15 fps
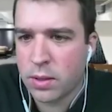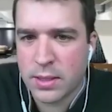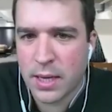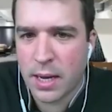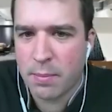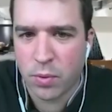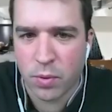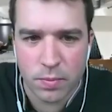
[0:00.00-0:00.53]

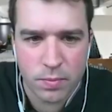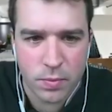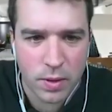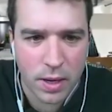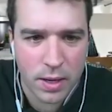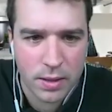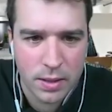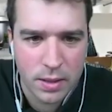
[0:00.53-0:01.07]
example.
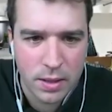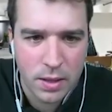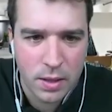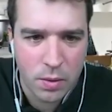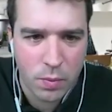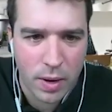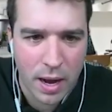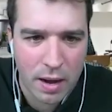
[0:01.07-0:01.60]
Okay.
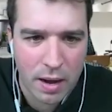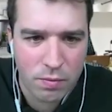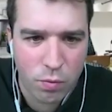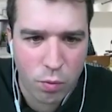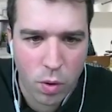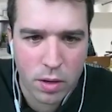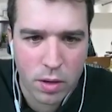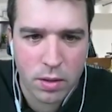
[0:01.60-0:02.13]
We have
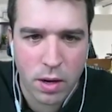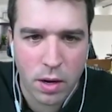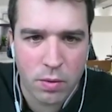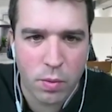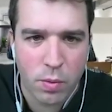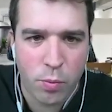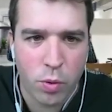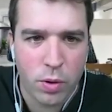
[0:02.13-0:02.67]
one
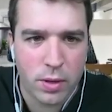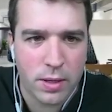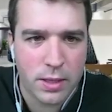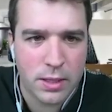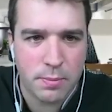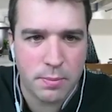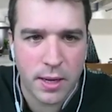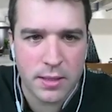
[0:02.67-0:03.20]
unreported
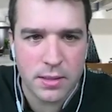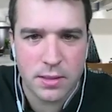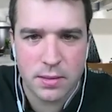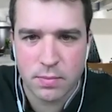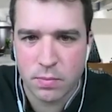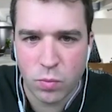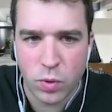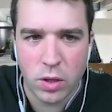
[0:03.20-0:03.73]
expense.
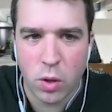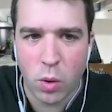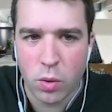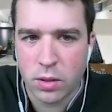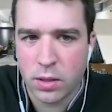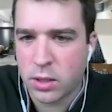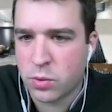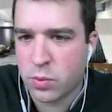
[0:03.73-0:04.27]
We
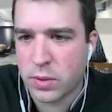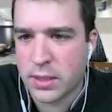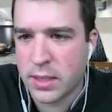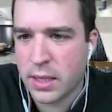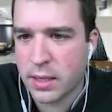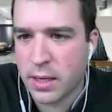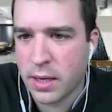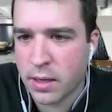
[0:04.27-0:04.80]
loaded this
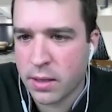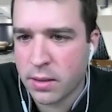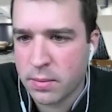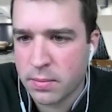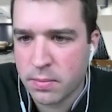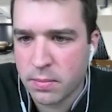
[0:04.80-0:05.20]
receipt in here.